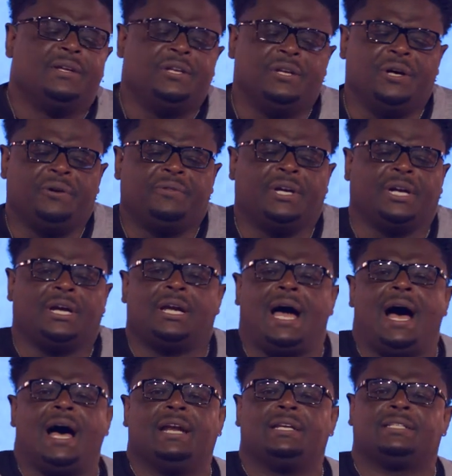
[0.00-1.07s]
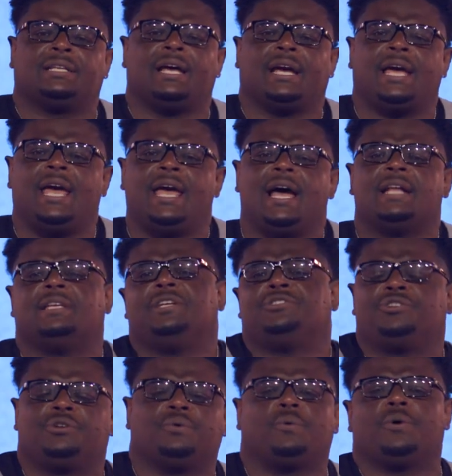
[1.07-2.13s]
you know, that God is like, hey, I need
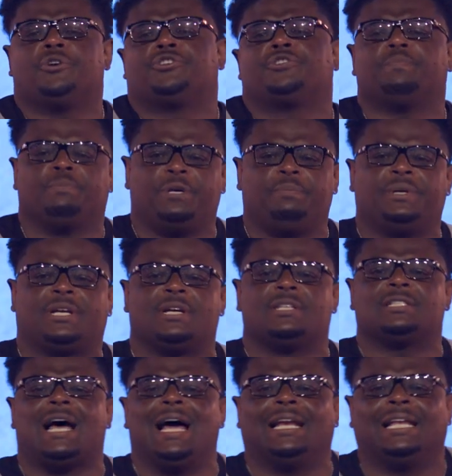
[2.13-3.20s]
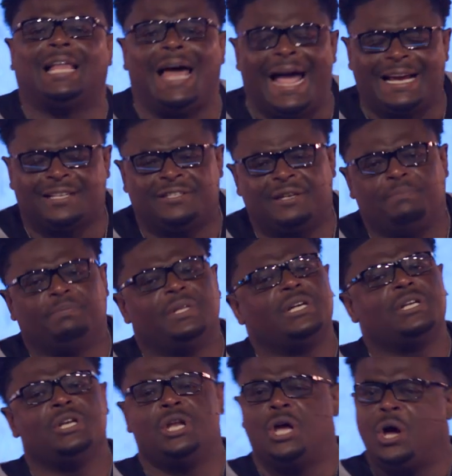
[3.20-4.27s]
you to worship me because I lack
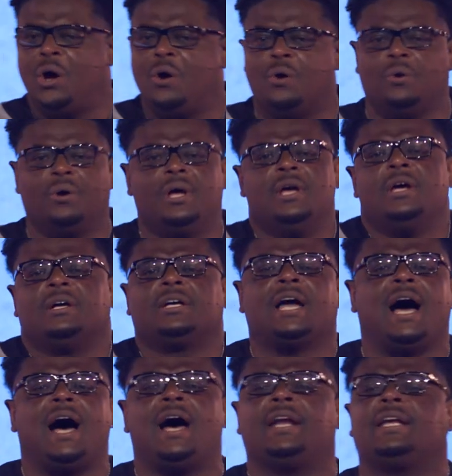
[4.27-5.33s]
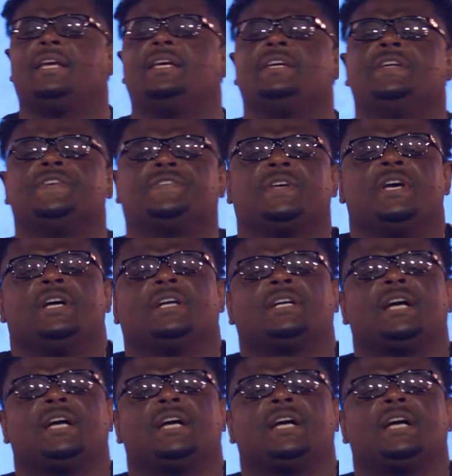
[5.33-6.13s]
something? No, God is